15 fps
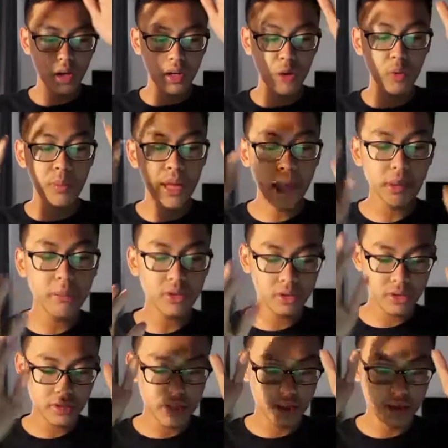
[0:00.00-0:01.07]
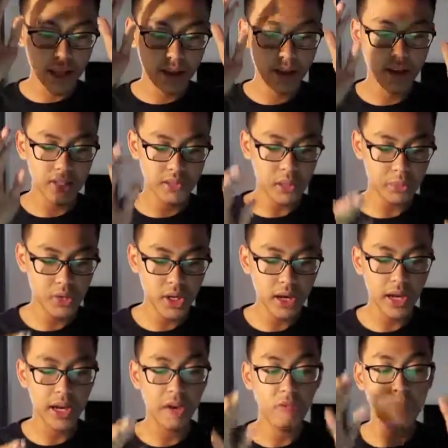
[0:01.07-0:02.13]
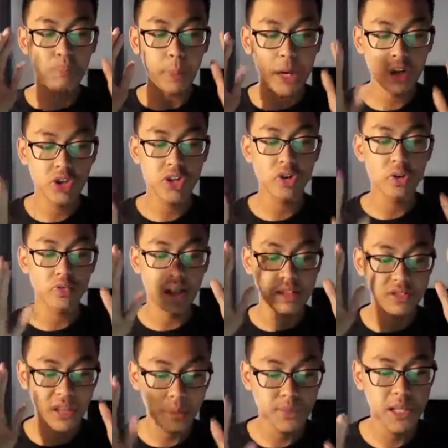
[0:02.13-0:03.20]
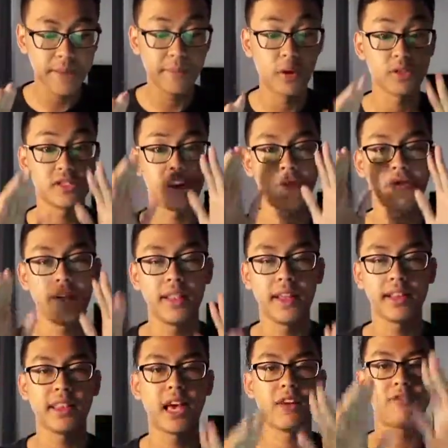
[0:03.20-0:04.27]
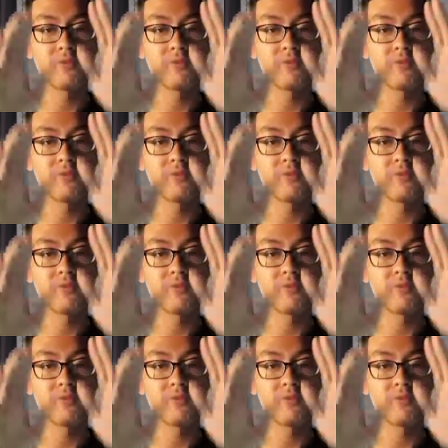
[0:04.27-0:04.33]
they will be able to start liking that subject and have passion on that subject because they feel like they have